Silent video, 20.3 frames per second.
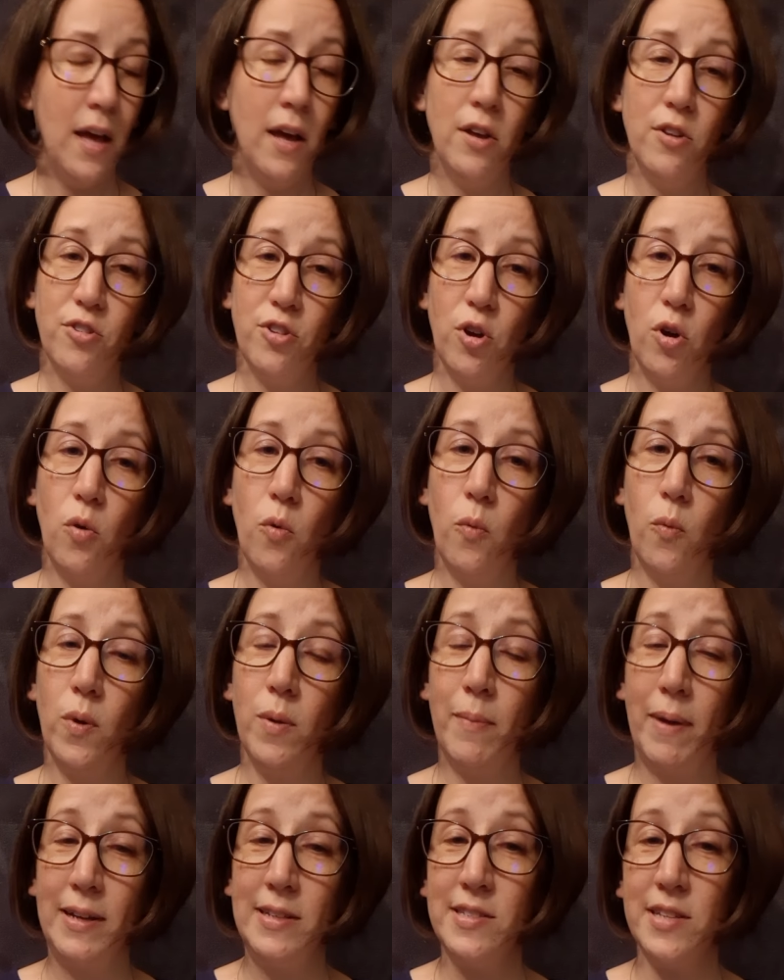So
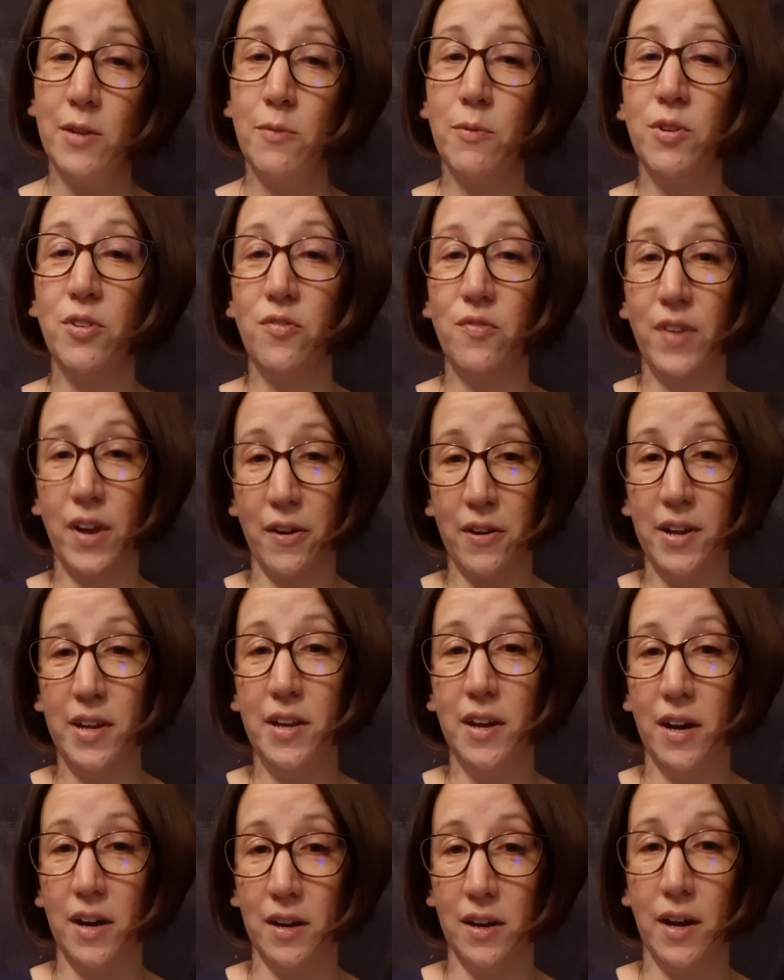when my son was very
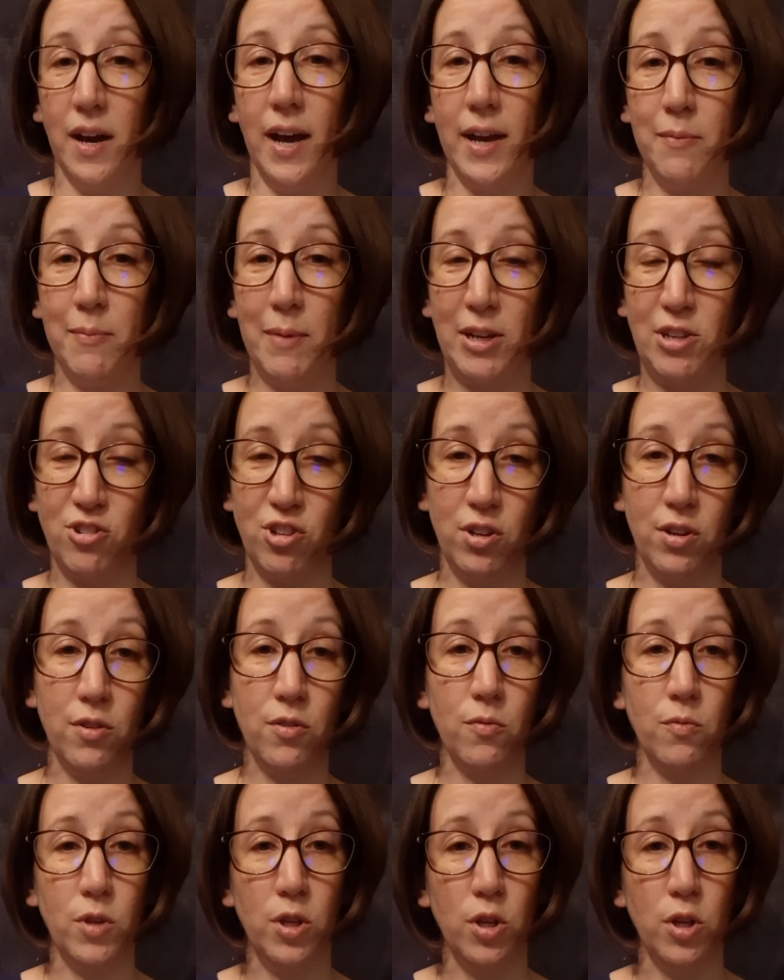young, I mentioned,